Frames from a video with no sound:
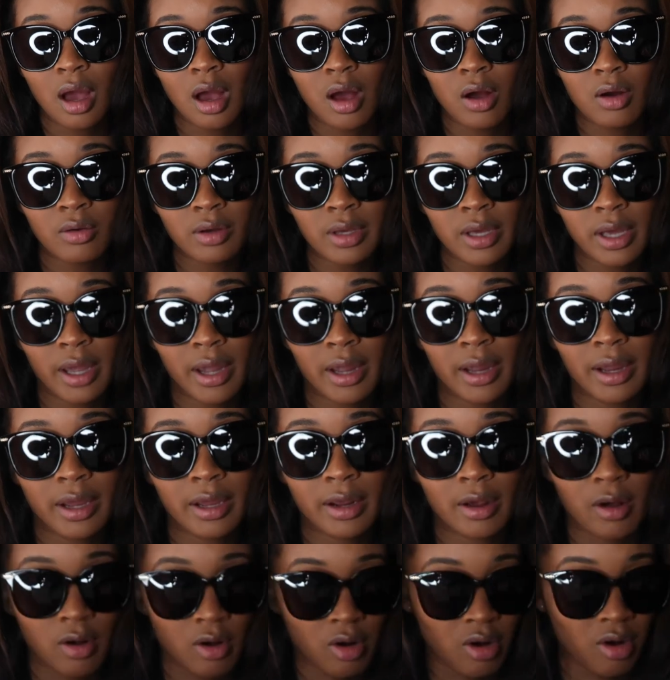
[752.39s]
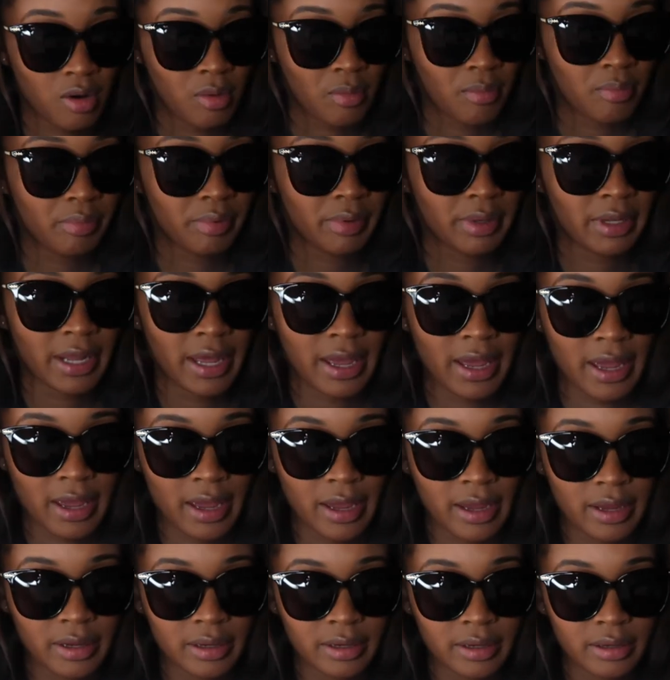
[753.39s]
Okay, and all
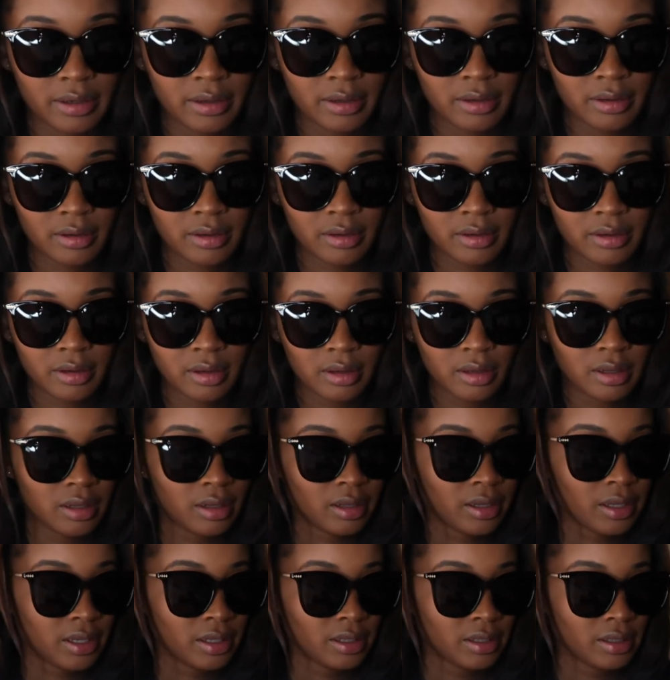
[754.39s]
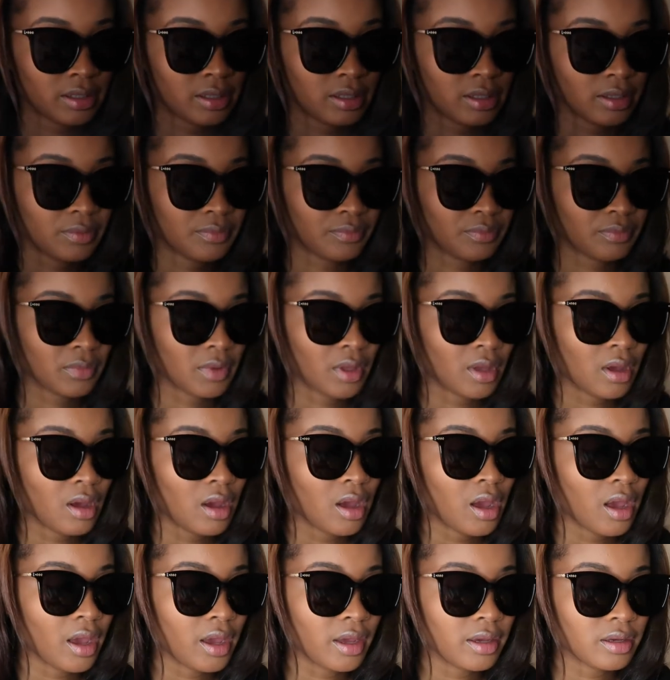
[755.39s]
black. I like it.
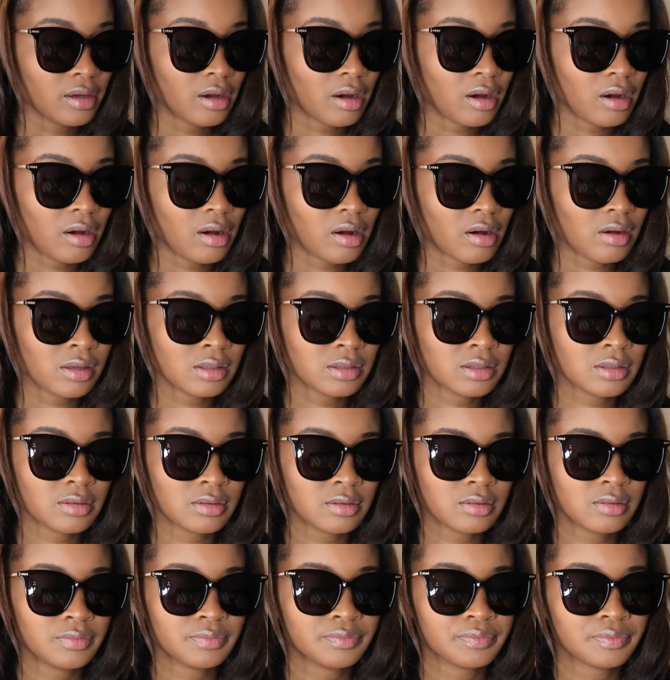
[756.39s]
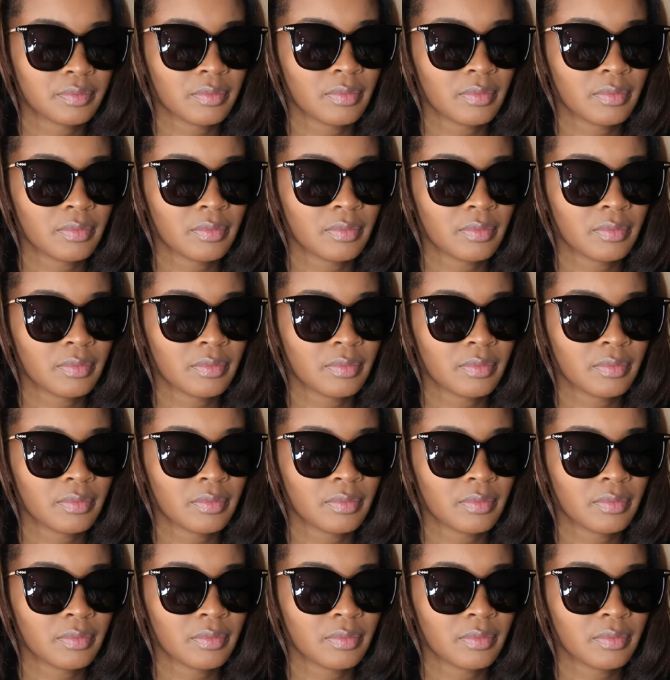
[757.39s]
And y'all also,